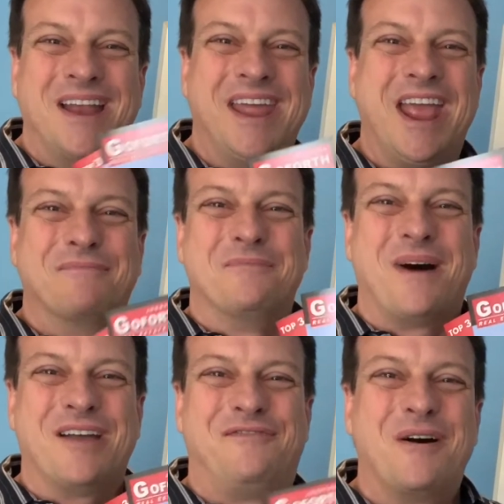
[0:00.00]
name and
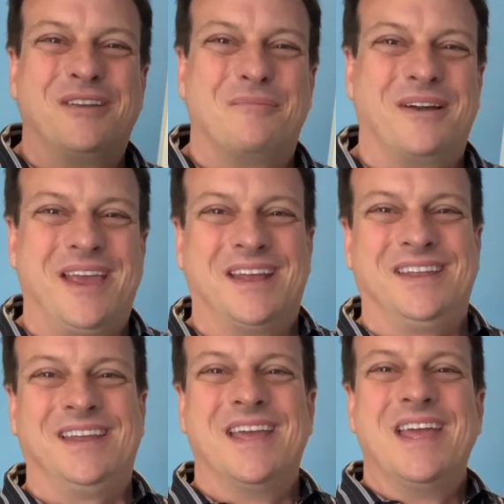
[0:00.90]
my phone number
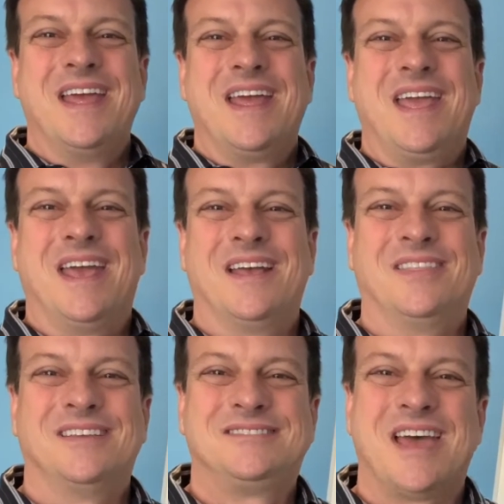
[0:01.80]
handy. And
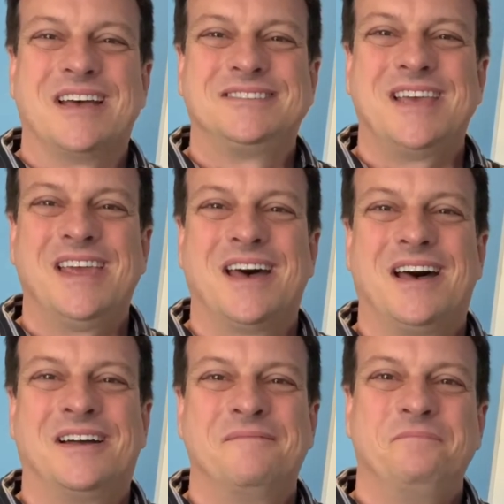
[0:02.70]
this has a
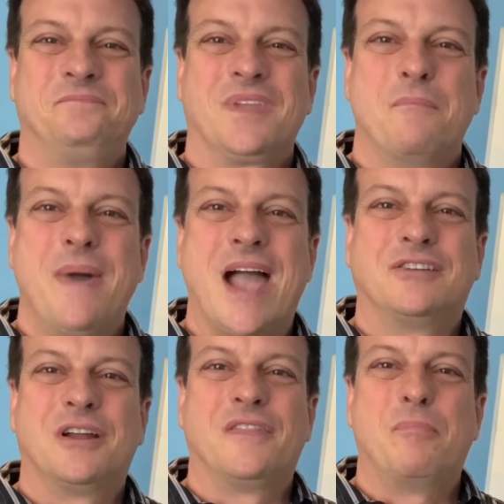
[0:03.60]
uh,
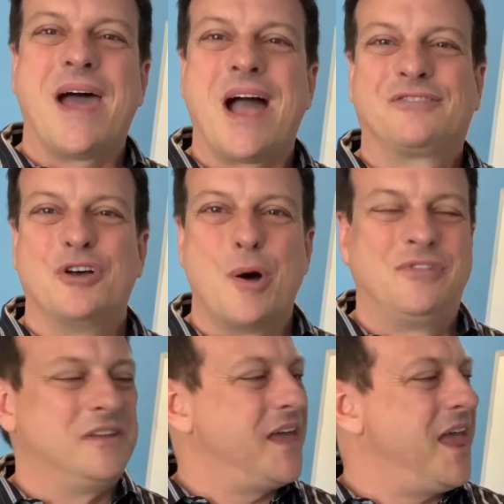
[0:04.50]
magnet on the back, so
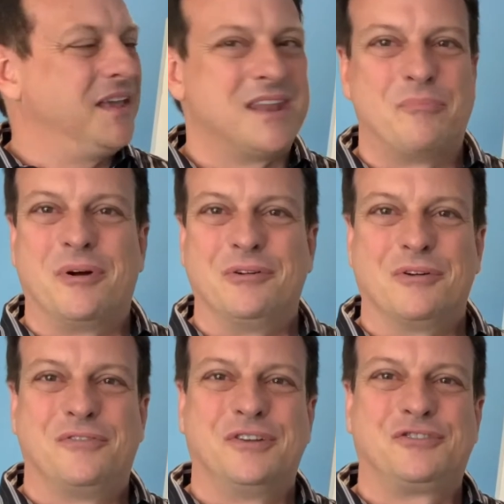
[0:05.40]
hopefully they hang it up on the
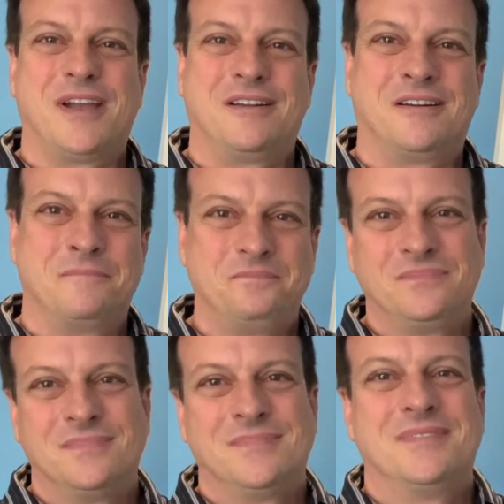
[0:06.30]
refrigerator.
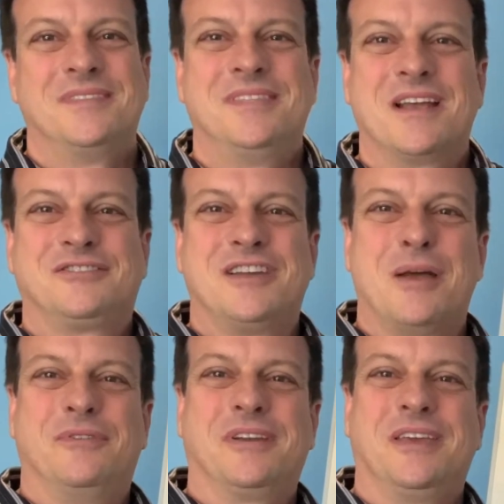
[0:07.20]
Next
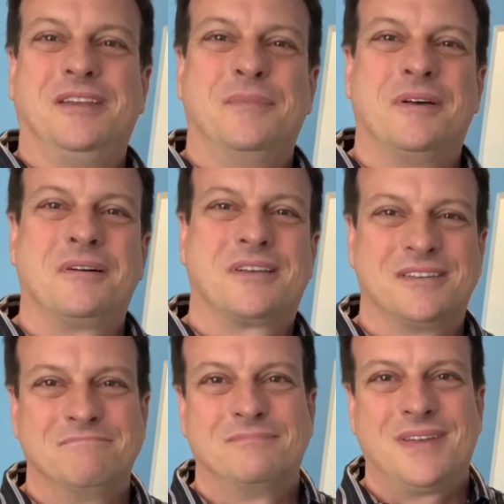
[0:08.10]
time they're getting milk,
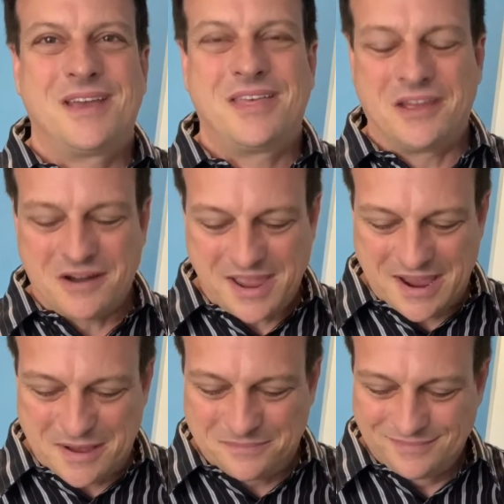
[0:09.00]
and eh, there I
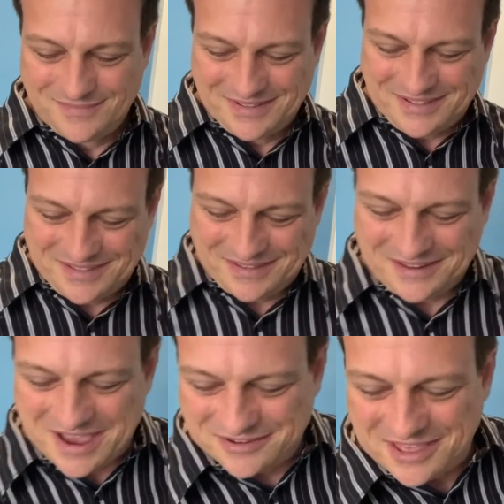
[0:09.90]
am in
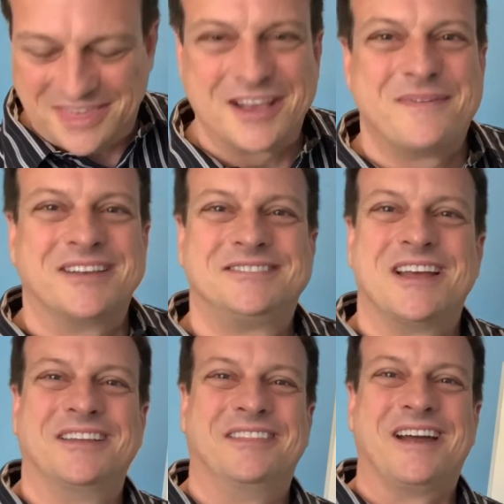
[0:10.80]
case they think about
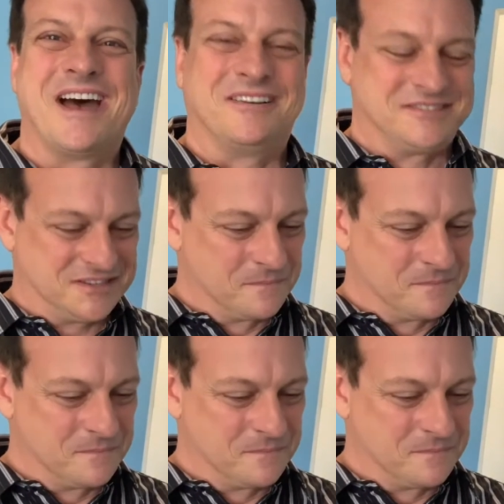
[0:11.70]
selling their house.